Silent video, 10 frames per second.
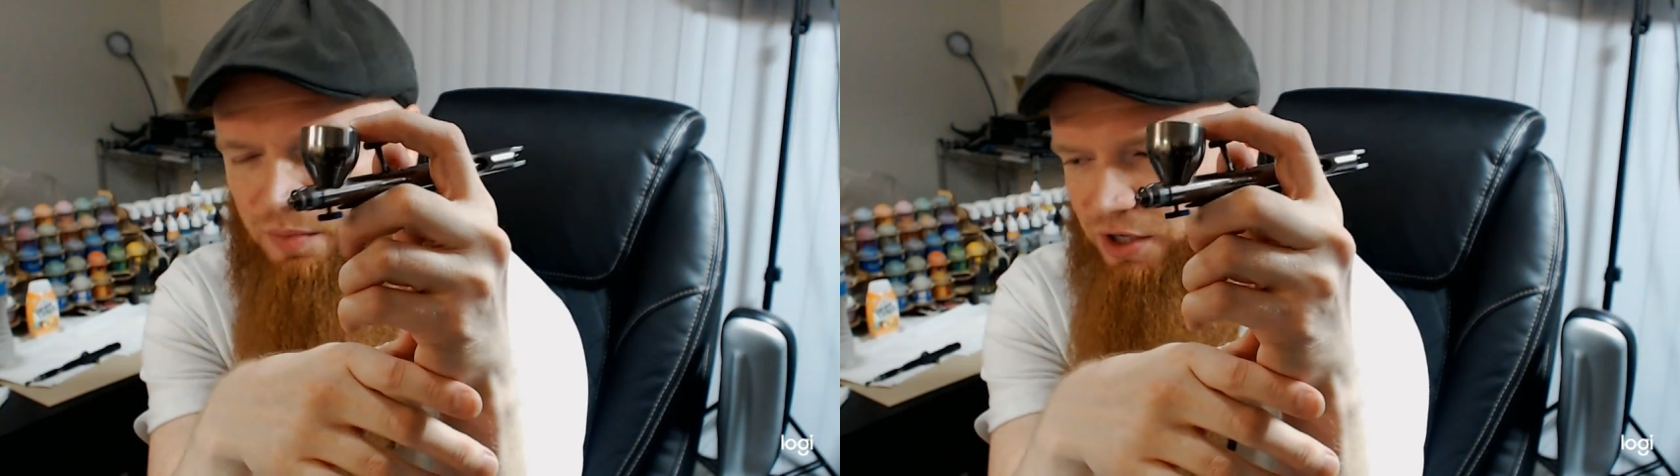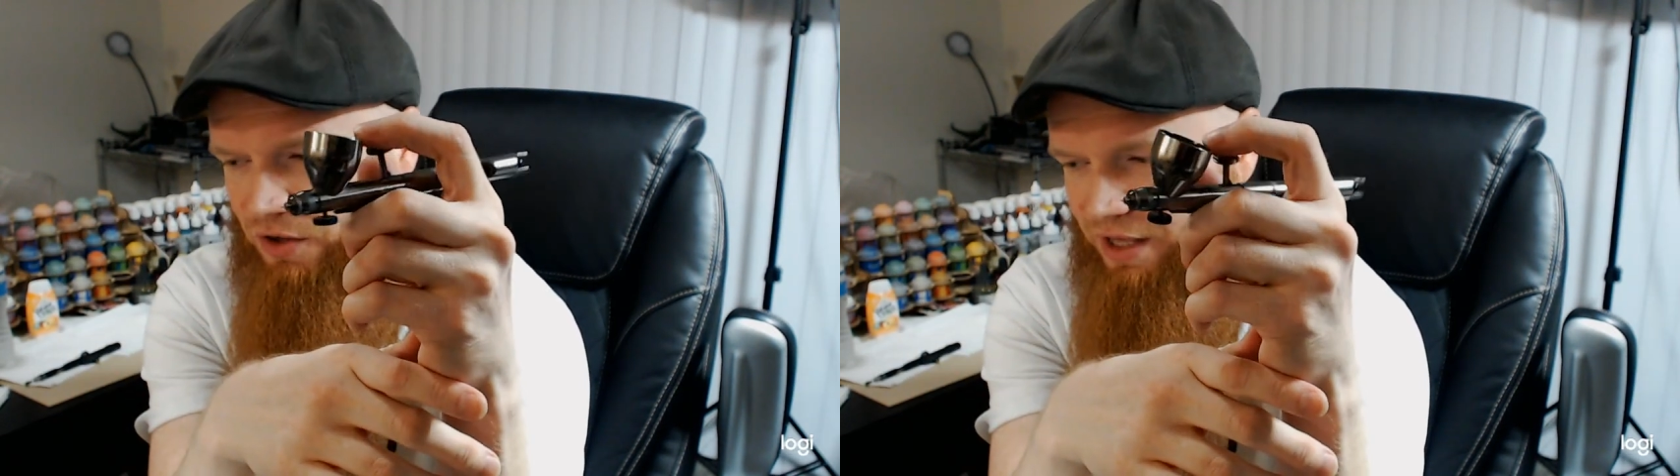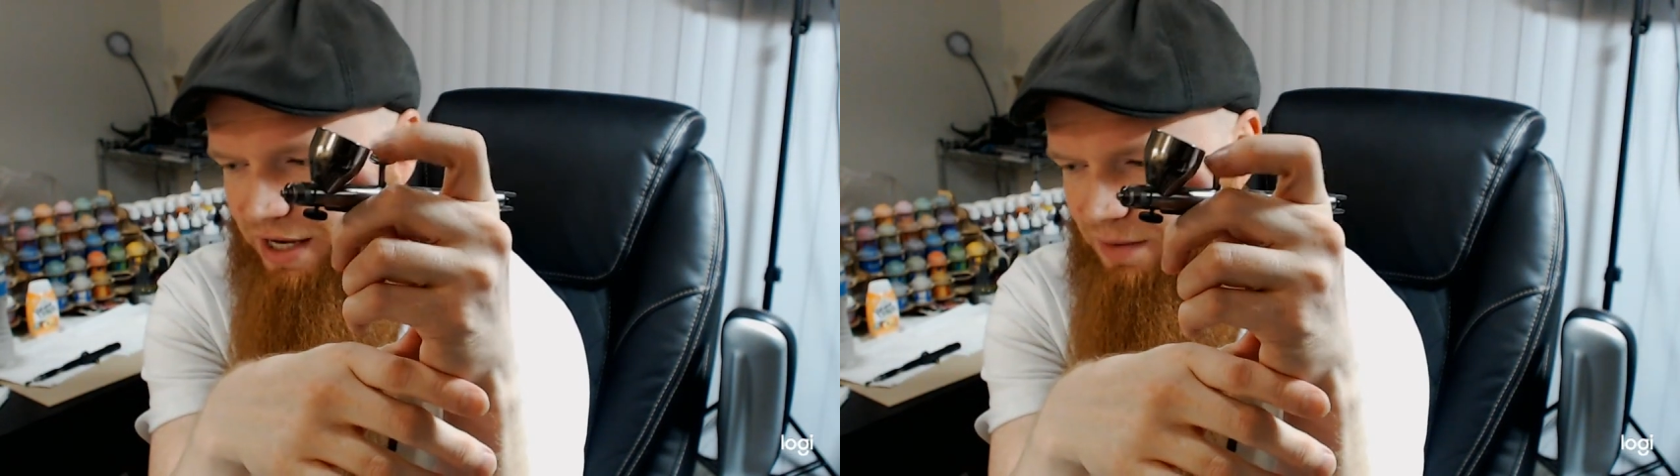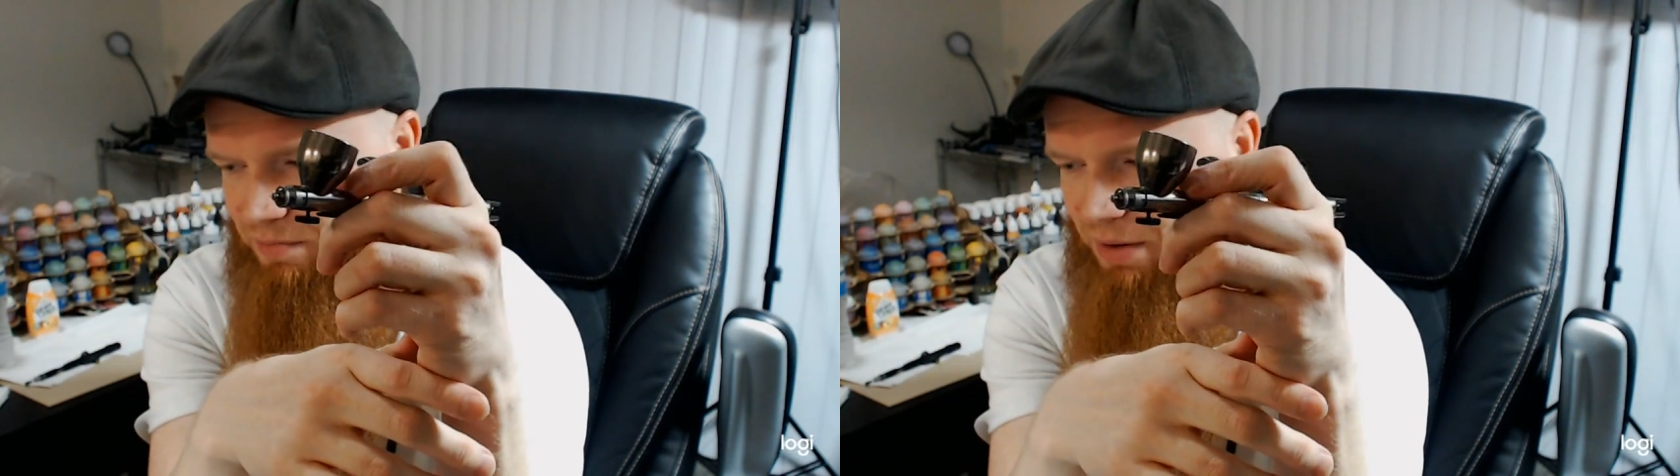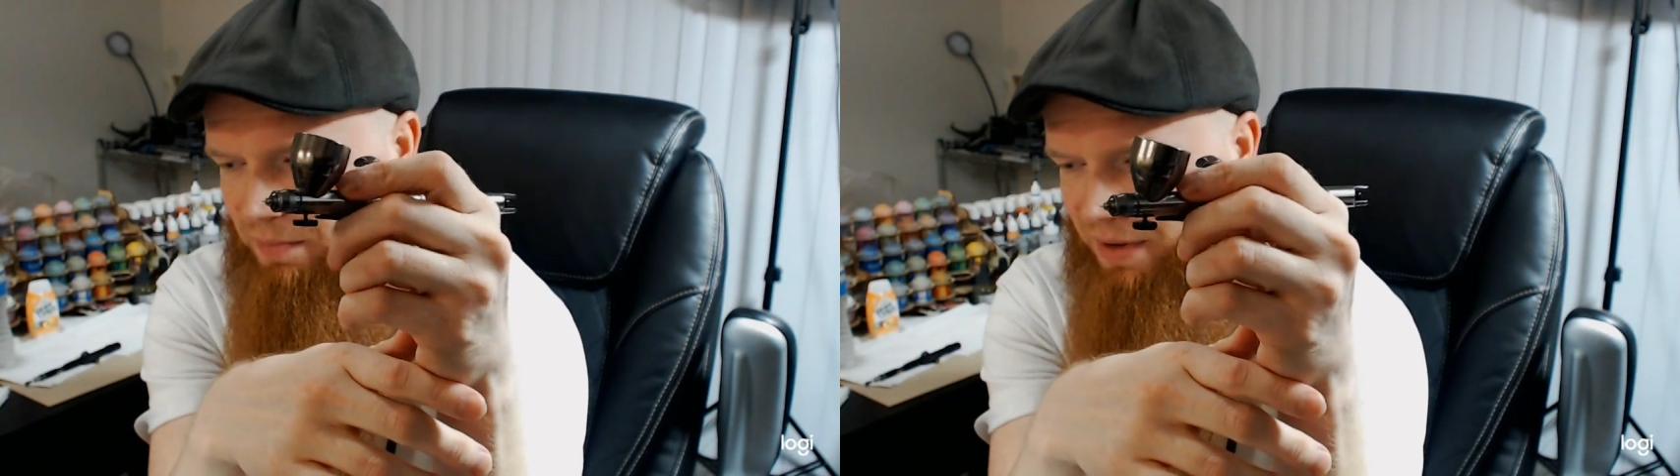but you'll end up
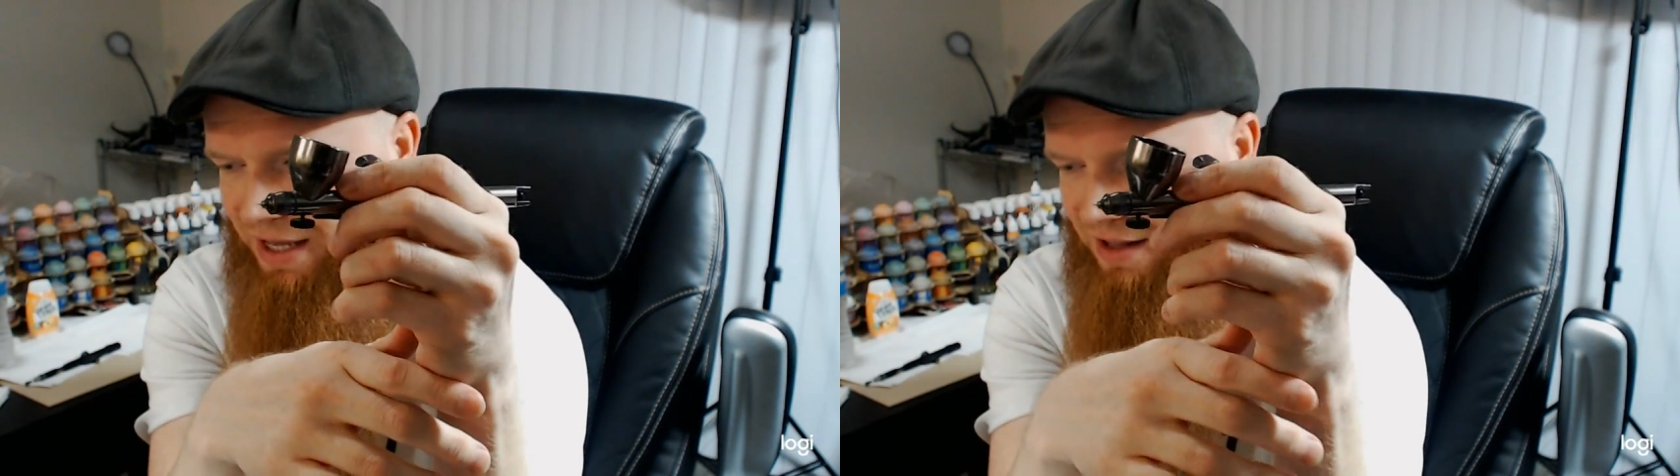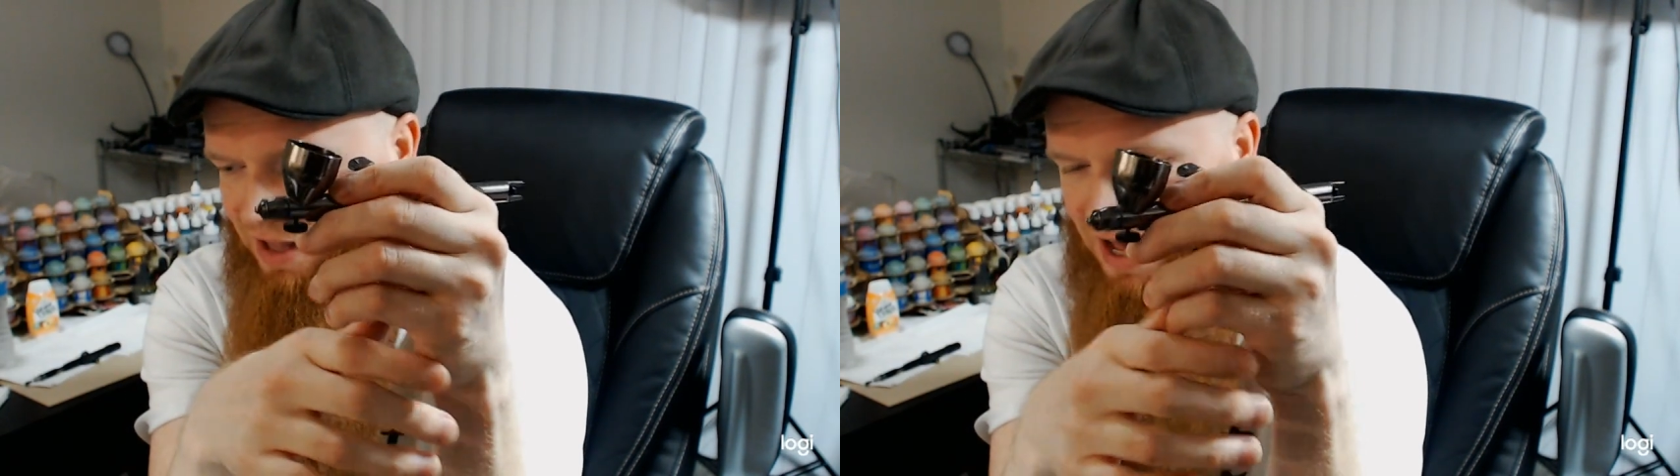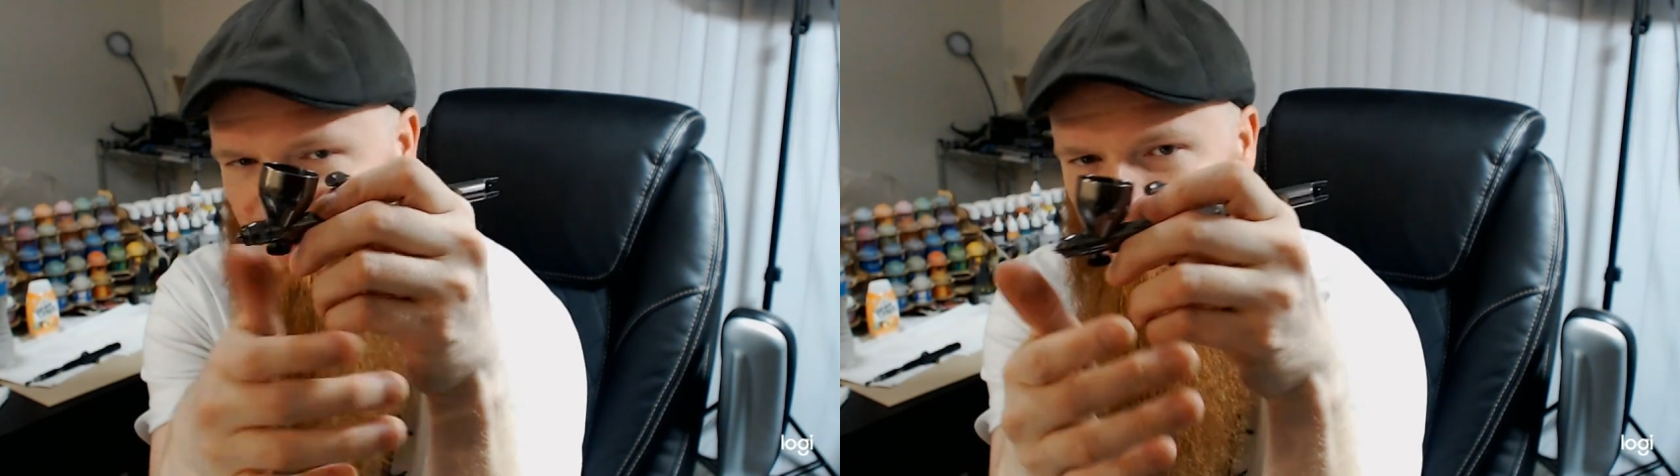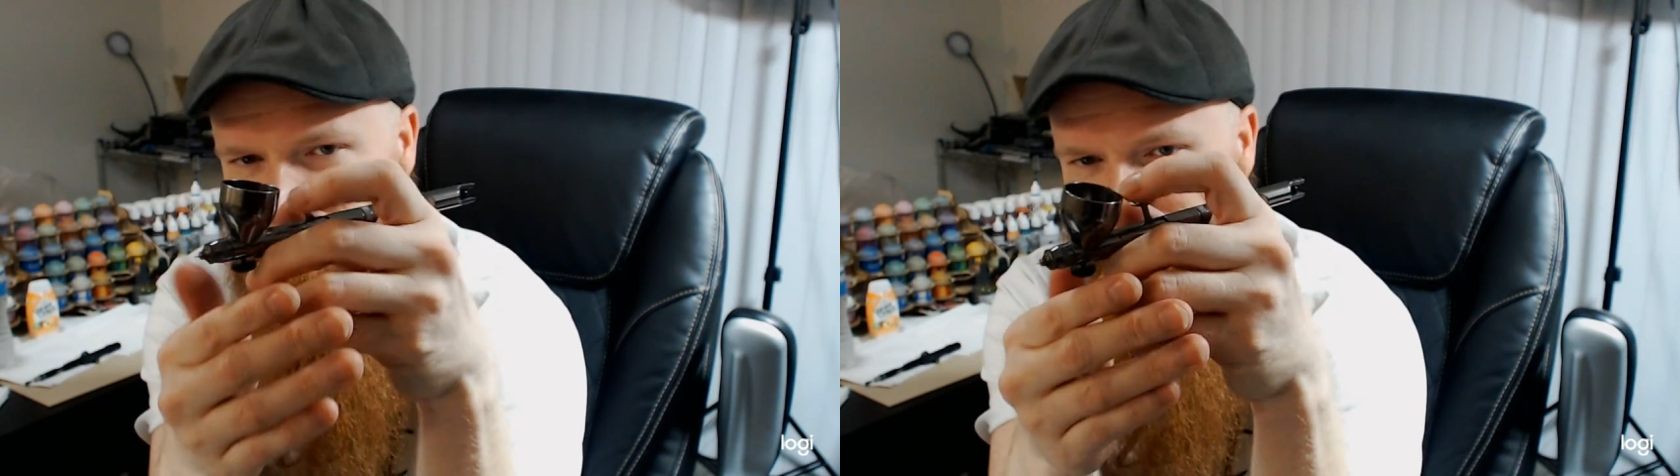bumping it a lot while you're